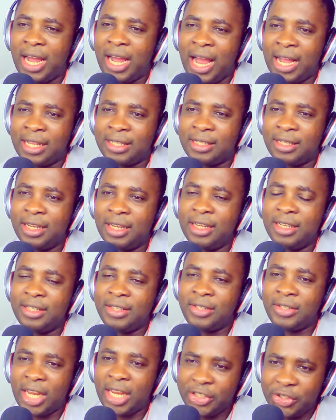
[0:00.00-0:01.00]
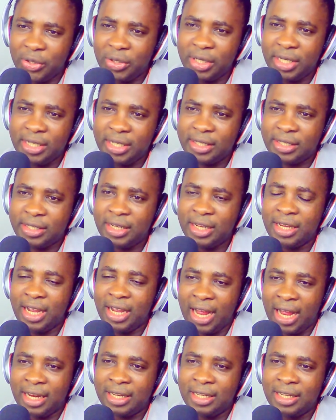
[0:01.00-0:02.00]
as secessionist
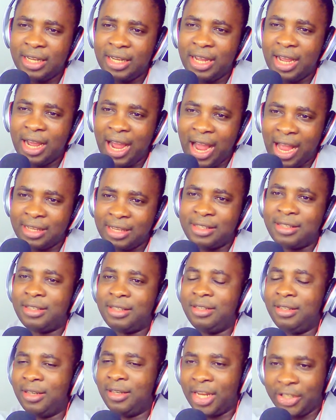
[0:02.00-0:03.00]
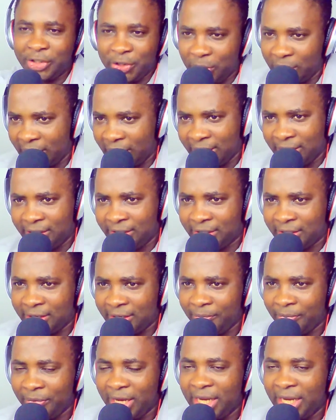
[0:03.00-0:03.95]
and as nationalist.